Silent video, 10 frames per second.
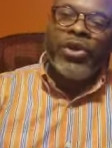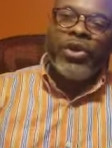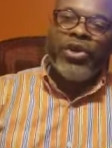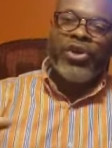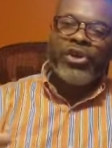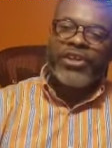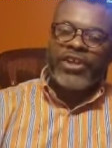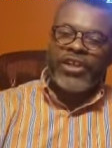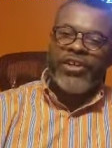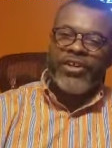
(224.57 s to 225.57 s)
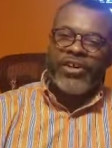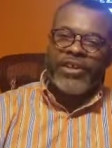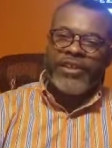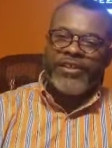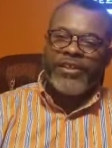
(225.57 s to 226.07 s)
Your
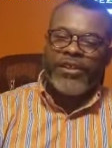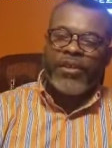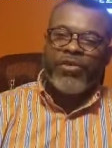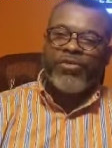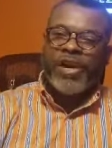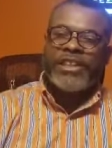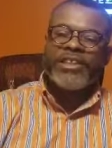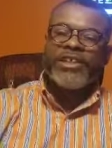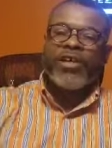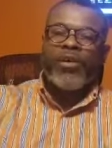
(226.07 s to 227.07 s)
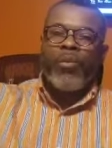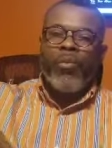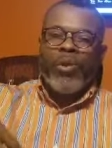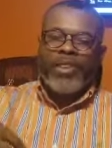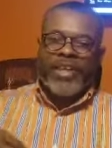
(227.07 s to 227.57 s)
security rests
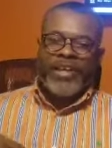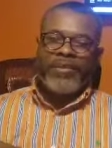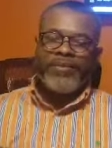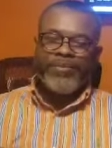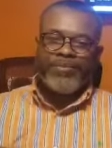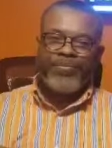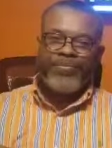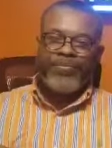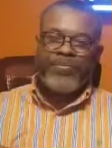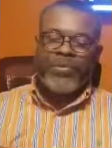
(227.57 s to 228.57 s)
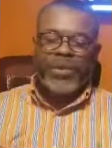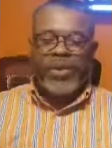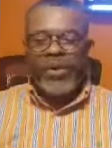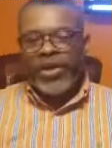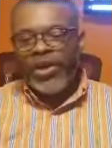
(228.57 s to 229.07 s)
within.
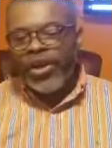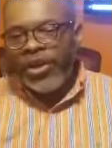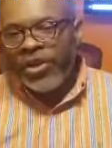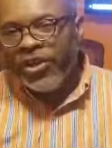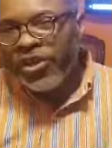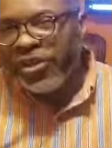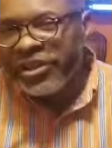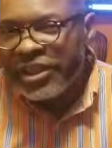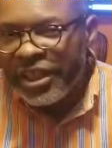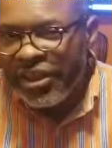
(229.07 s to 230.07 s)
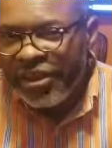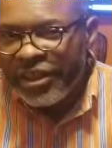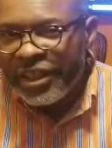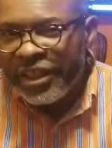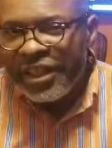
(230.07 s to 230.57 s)
Your
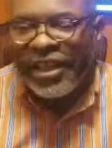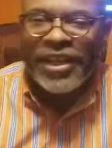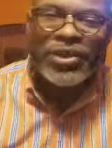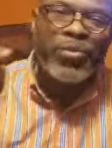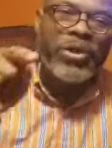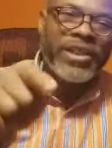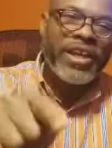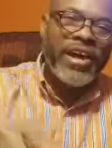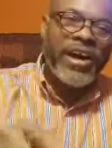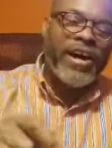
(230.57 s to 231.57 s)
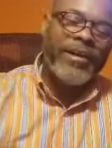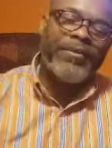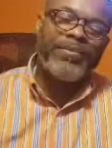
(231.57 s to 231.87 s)
security is with God.